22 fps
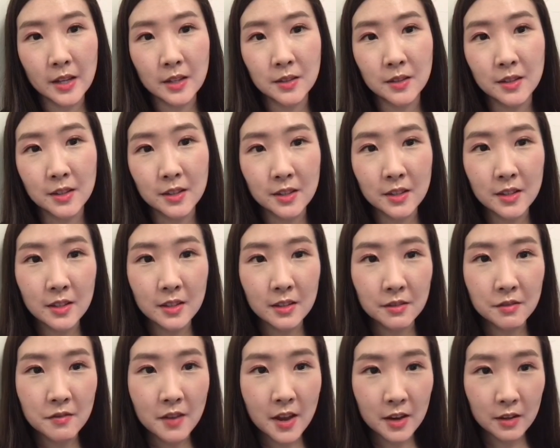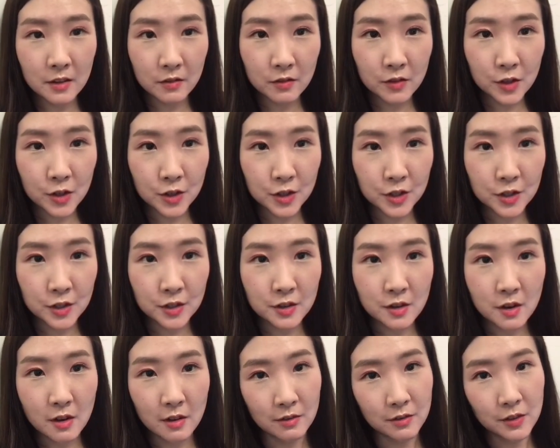Alright, so this is the final
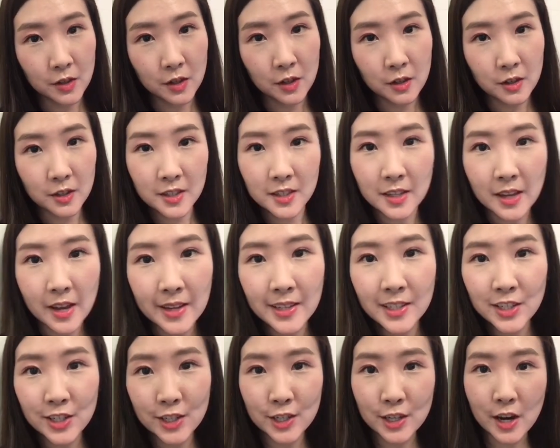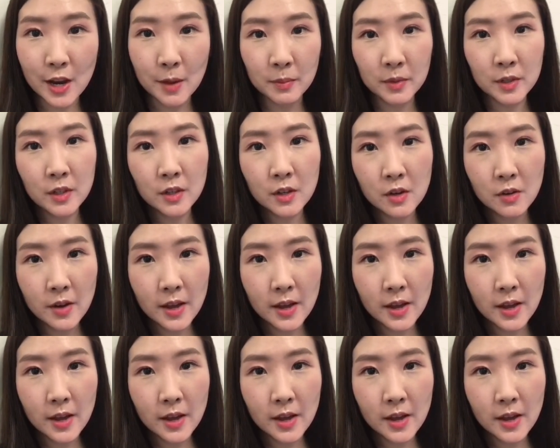version of her sketch.